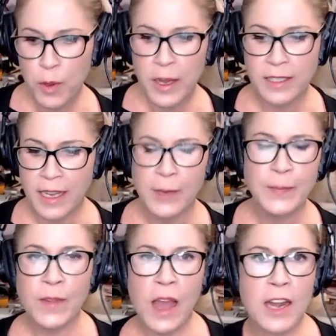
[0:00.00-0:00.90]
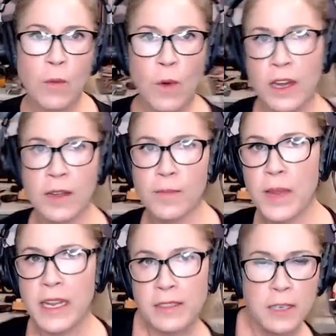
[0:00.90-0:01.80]
employees. Like, I don't want to
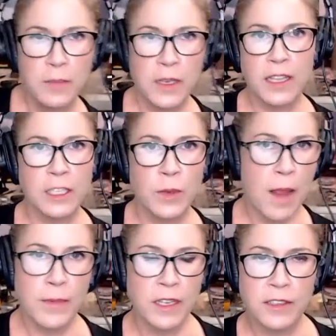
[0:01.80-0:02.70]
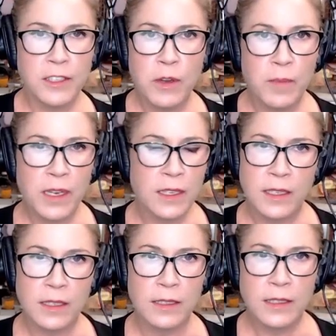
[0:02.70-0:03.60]
make it seem like that's what Amazon's doing
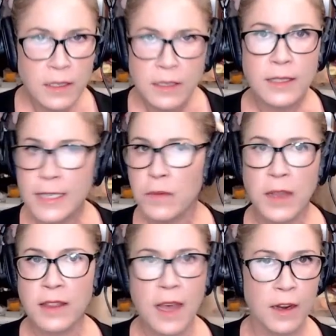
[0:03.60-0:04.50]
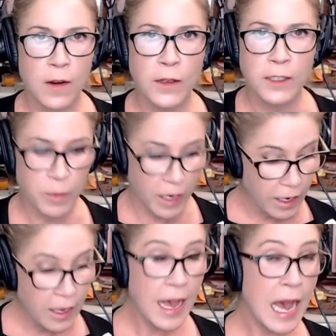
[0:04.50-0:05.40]
because it doesn't sound like that at all to
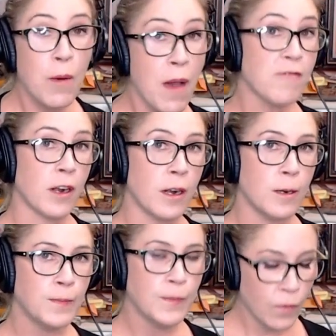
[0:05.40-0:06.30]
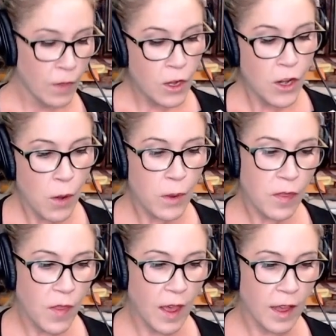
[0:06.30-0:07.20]
me. However,
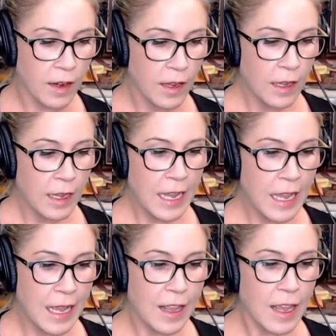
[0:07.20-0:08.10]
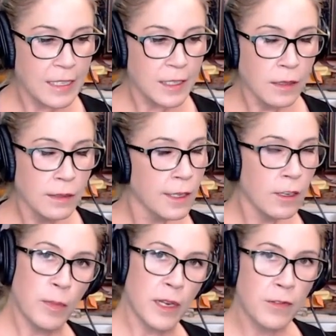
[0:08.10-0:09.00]
knowing that it's a
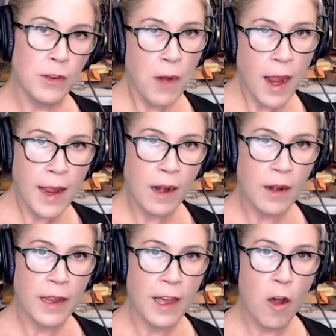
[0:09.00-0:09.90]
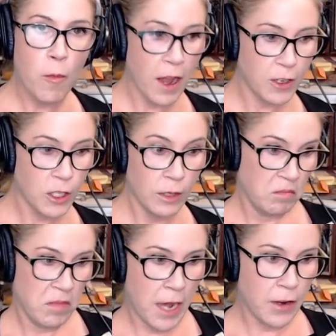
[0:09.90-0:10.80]
little bit of a gray area, how much,
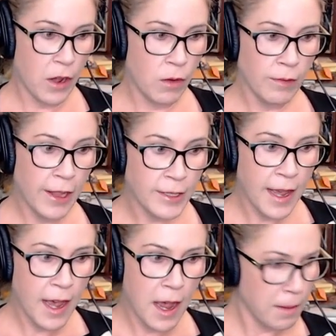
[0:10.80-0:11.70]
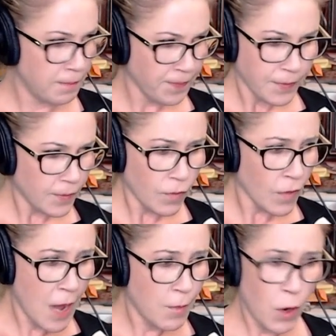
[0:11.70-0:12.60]
I don't know, let's say I
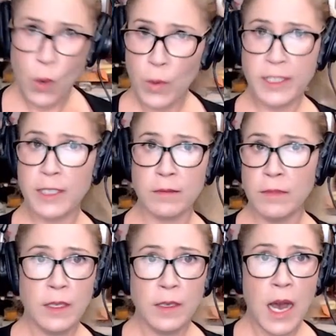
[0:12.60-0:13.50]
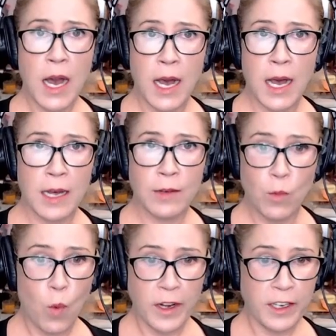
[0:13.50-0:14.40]
I'm always uh,
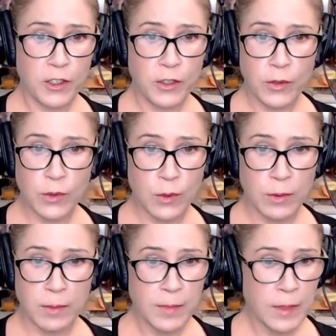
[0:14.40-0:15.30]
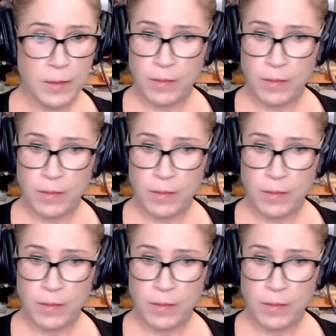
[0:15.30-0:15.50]
wanting to